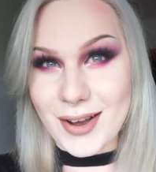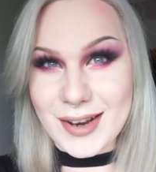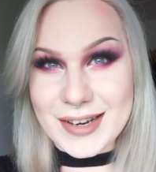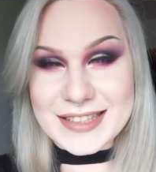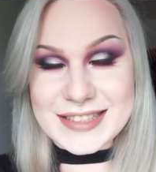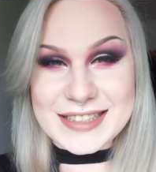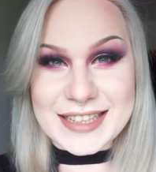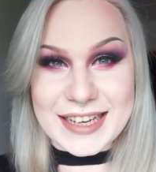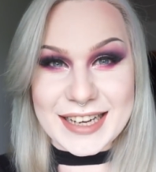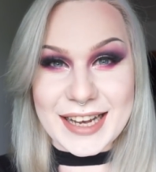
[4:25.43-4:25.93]

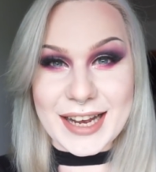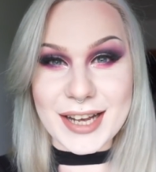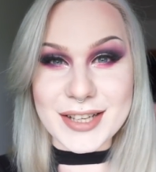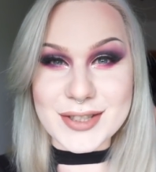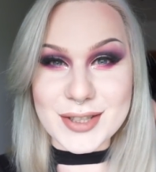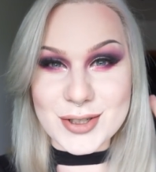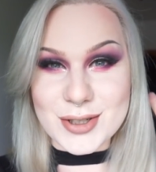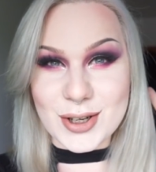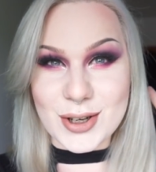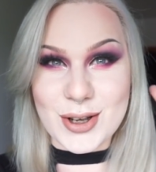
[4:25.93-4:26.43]
Honestly, it's
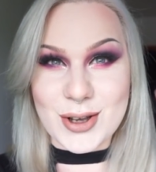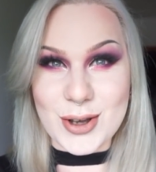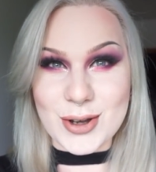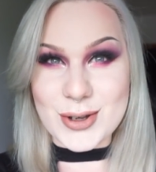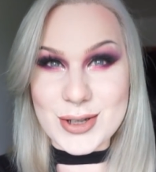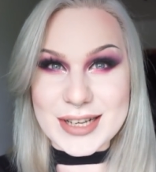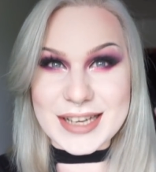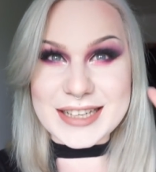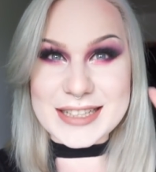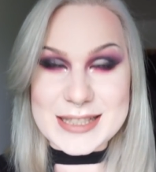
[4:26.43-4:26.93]
such a
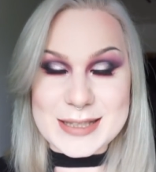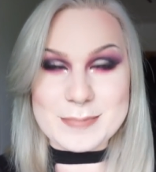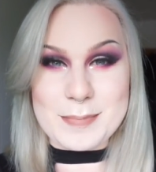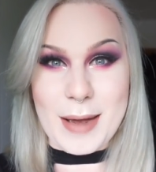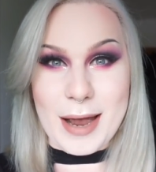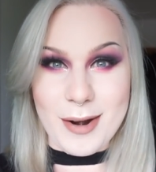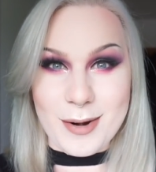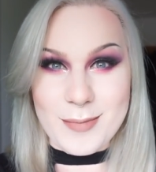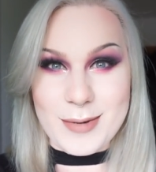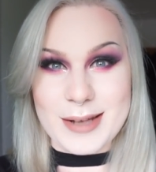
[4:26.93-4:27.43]
good
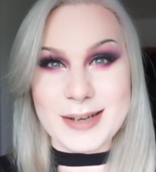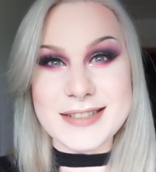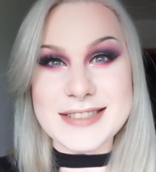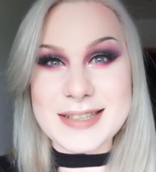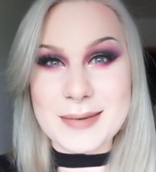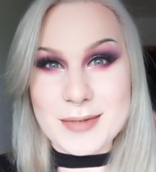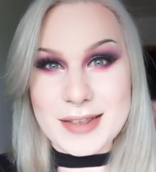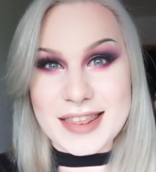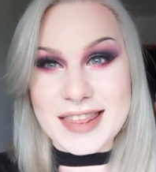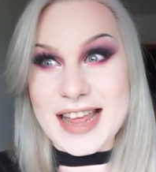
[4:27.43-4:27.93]
experiment,
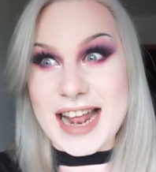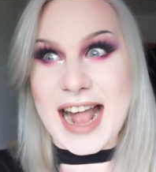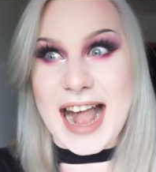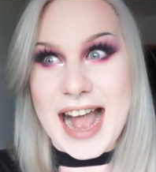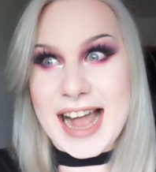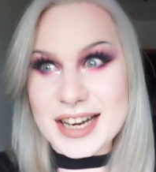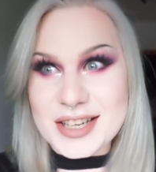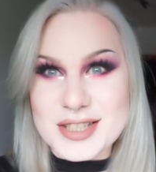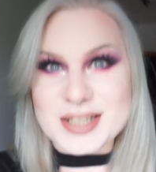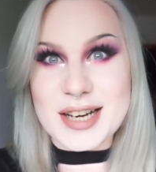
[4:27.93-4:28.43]
something that
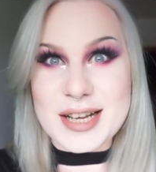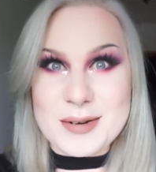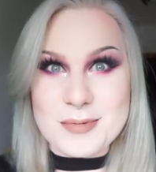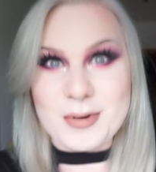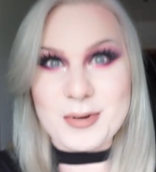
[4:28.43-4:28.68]
actually